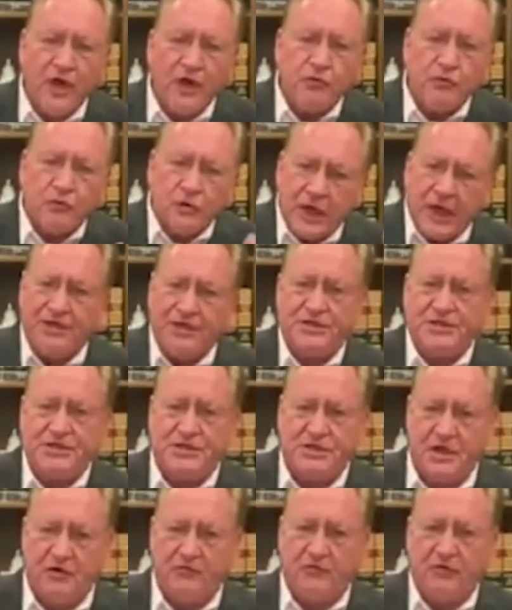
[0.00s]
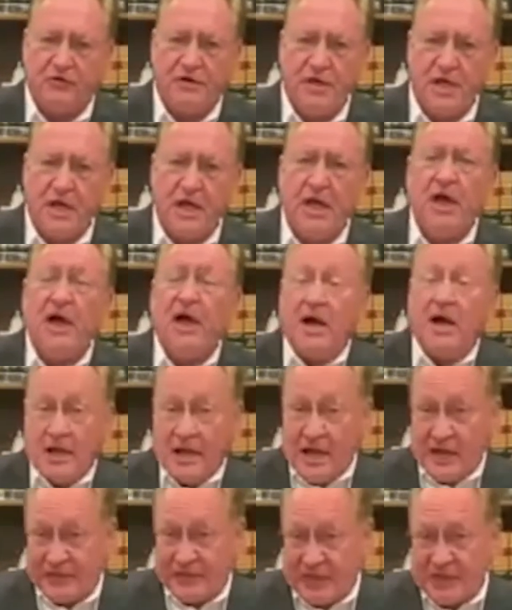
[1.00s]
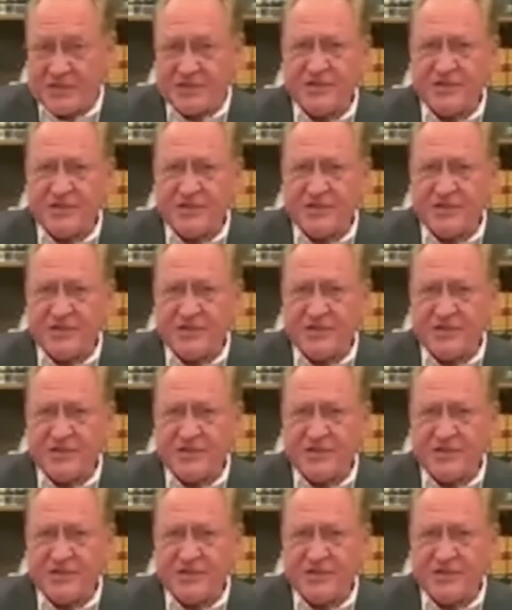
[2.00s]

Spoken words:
Well, then when I discovered at